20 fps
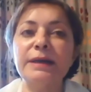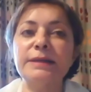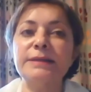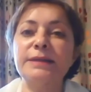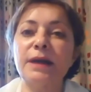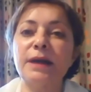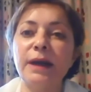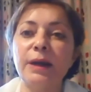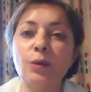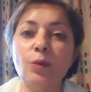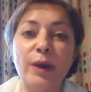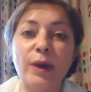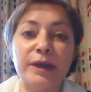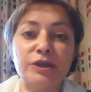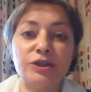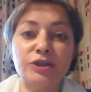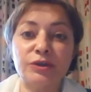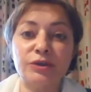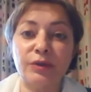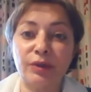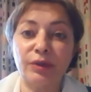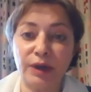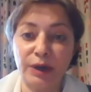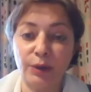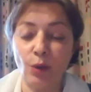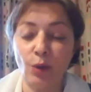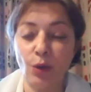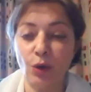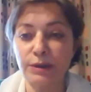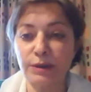Israel waged
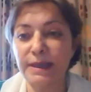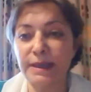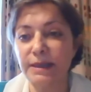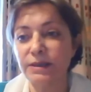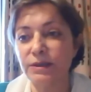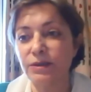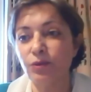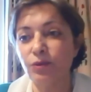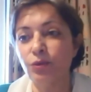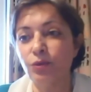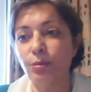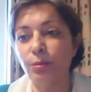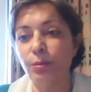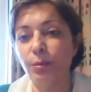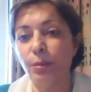3 wars, as you